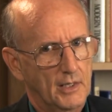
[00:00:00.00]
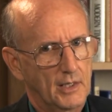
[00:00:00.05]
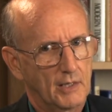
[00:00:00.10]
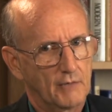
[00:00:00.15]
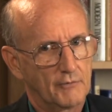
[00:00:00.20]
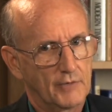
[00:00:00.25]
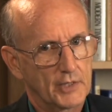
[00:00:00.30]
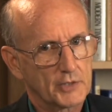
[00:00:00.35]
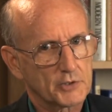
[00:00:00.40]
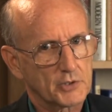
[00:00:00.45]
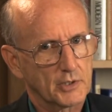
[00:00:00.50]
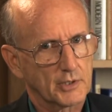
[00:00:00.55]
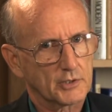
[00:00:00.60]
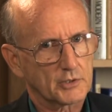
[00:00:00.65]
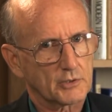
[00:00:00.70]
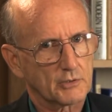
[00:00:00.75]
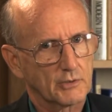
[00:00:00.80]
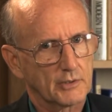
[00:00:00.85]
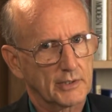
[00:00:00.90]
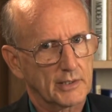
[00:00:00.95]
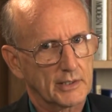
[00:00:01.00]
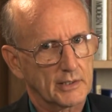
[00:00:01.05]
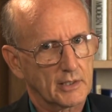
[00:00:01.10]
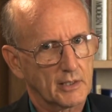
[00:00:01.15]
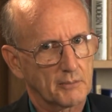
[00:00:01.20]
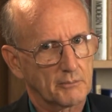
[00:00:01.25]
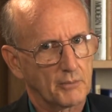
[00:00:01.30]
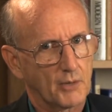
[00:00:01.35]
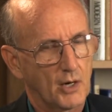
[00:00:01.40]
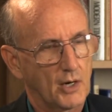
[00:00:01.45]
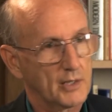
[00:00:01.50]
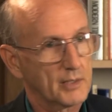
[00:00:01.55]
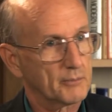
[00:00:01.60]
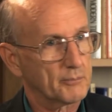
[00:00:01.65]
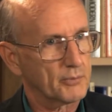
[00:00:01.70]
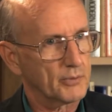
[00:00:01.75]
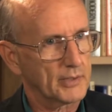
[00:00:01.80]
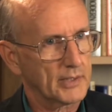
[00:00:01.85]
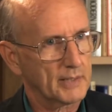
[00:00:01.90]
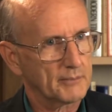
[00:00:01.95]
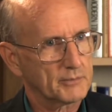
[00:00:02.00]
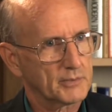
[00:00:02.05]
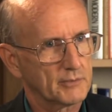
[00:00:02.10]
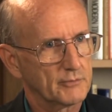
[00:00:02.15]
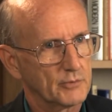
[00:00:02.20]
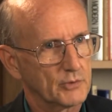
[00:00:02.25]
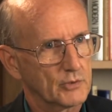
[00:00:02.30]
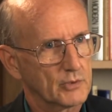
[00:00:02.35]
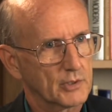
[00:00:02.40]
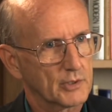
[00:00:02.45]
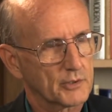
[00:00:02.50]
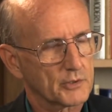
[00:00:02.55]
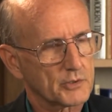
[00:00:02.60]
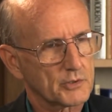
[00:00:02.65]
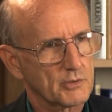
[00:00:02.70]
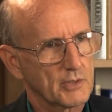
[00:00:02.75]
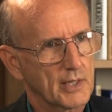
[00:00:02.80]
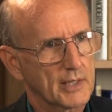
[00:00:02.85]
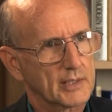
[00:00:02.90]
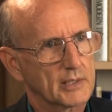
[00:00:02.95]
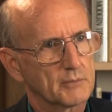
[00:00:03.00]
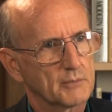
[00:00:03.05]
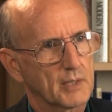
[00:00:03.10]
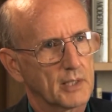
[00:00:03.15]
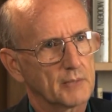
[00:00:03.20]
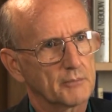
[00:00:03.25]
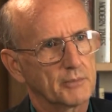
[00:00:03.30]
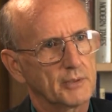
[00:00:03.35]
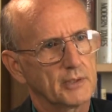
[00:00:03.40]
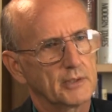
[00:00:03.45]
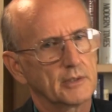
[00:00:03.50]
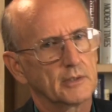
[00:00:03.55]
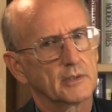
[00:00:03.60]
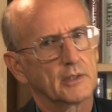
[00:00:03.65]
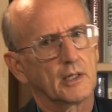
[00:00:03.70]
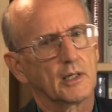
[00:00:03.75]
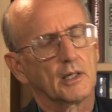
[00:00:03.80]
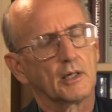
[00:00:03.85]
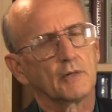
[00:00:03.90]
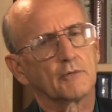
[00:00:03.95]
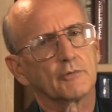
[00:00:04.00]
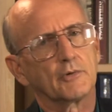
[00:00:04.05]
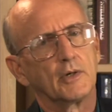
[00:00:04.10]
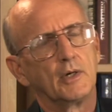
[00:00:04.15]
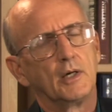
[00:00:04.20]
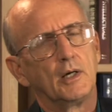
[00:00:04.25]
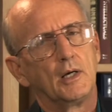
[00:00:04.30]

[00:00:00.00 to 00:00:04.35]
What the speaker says: Eventually, it's going to end up on a preemptive nuclear strike, in my opinion, of